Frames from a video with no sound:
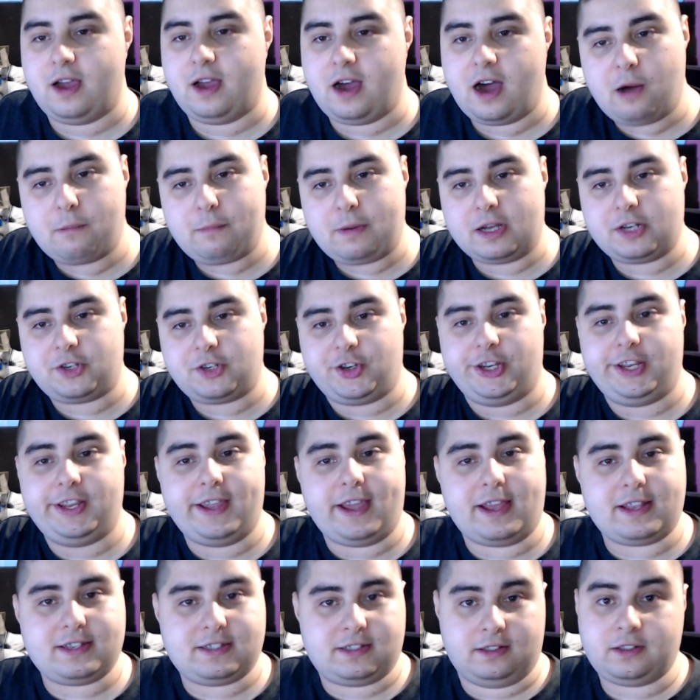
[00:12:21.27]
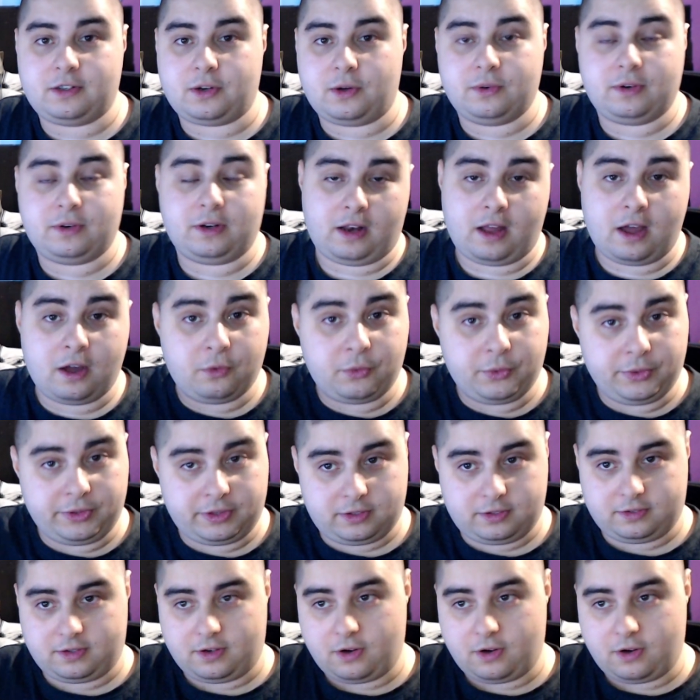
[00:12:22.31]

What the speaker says: how much he has grown along with